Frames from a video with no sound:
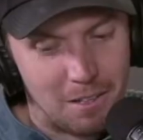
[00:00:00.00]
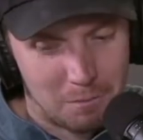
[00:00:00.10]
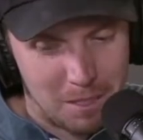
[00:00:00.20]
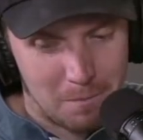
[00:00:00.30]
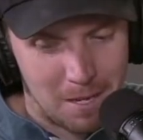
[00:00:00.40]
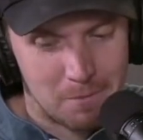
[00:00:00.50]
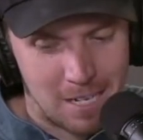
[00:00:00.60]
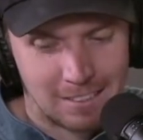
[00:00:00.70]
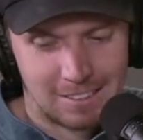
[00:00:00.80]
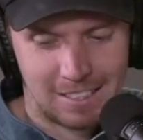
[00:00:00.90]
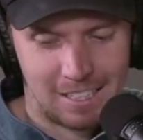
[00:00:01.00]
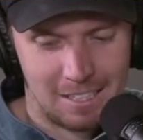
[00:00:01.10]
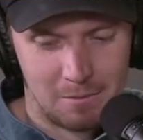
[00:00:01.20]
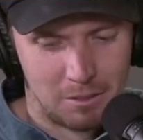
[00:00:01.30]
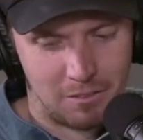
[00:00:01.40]
I'm being a bit pedantic here.
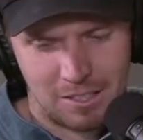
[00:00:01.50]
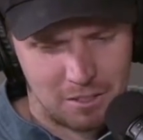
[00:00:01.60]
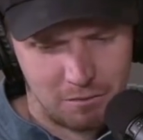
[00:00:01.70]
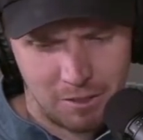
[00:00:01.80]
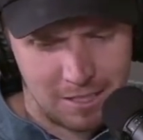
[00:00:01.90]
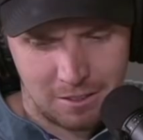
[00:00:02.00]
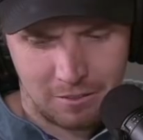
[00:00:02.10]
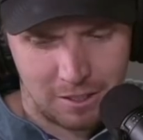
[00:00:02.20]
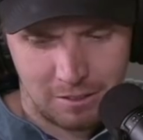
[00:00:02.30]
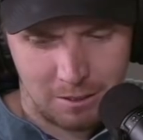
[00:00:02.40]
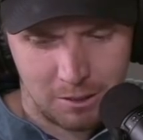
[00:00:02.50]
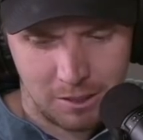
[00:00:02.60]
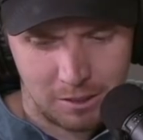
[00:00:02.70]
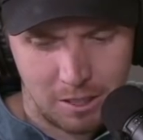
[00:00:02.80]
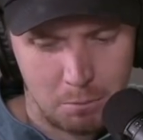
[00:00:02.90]
I don't know if that's the phrase. I don't know if that's the right
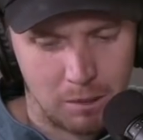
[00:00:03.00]
word or not.